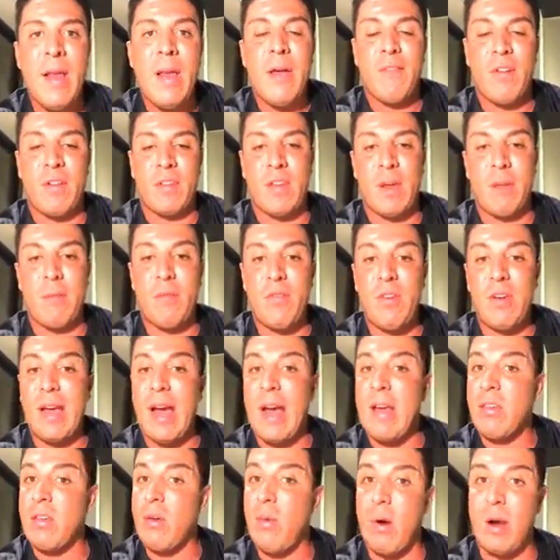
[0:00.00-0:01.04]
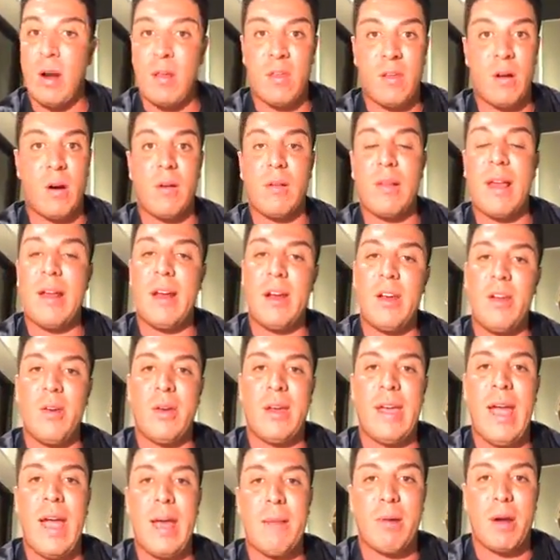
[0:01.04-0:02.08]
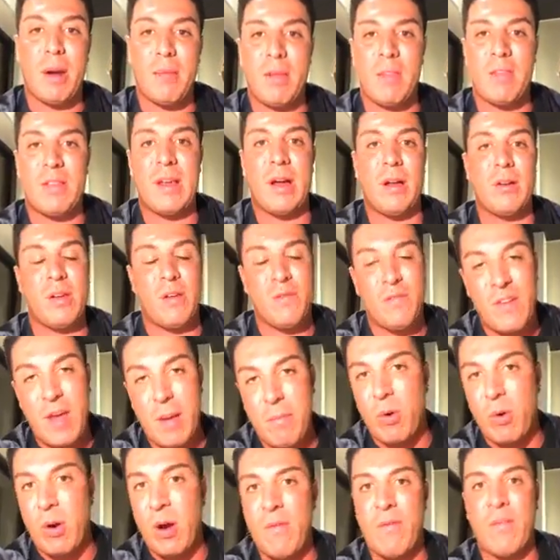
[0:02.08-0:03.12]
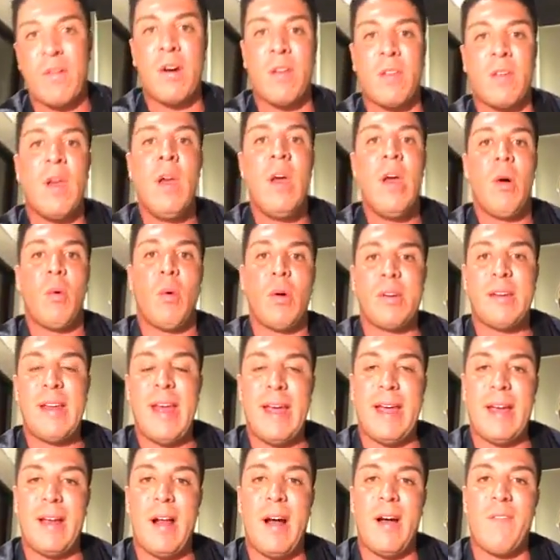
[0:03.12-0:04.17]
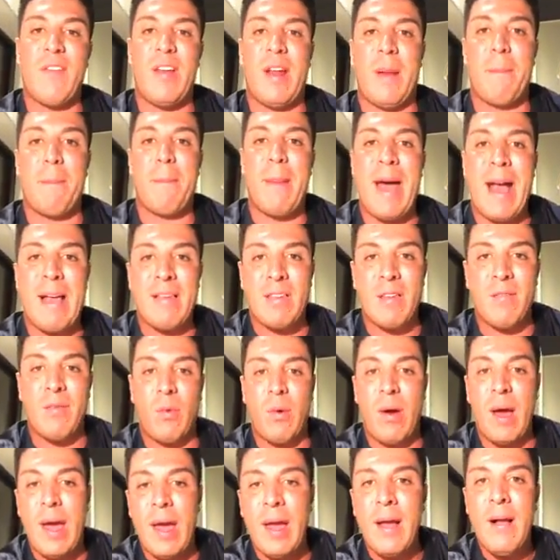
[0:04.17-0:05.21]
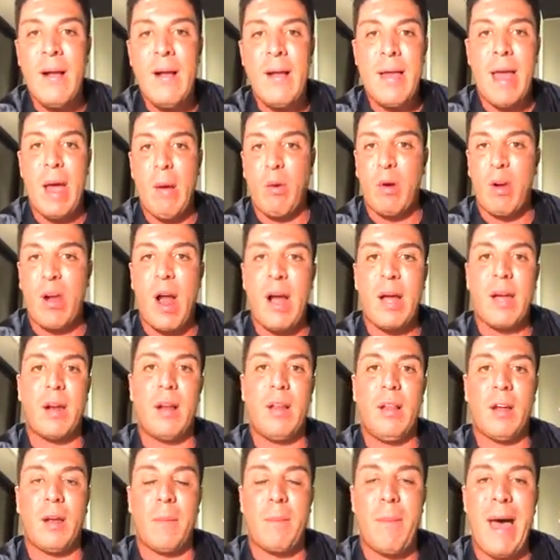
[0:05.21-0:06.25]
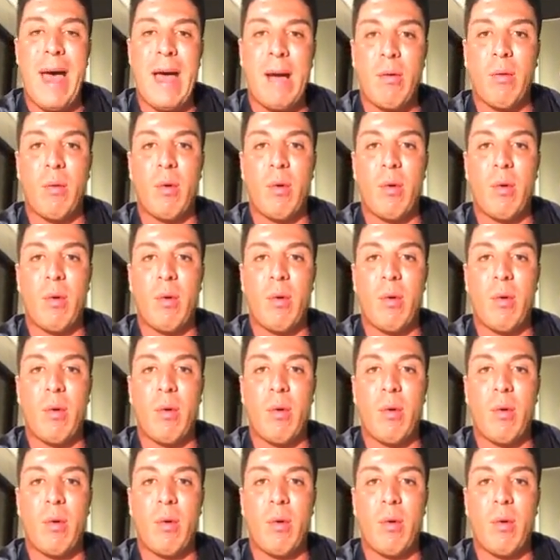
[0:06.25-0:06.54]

For some of you guys who want to start later, you can, but I'm just telling you, February 1st, we're taking off in a massive way, and we're not going to look back.